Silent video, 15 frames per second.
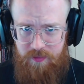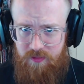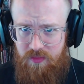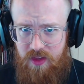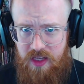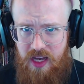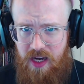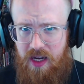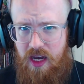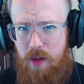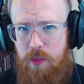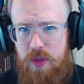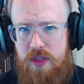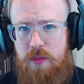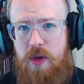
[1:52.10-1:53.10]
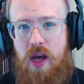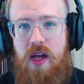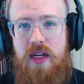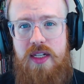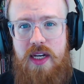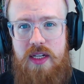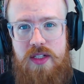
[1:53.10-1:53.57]
kind of put some
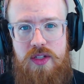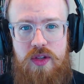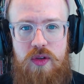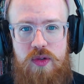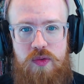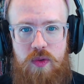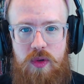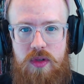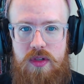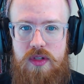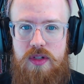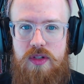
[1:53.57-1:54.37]
context to those rolls,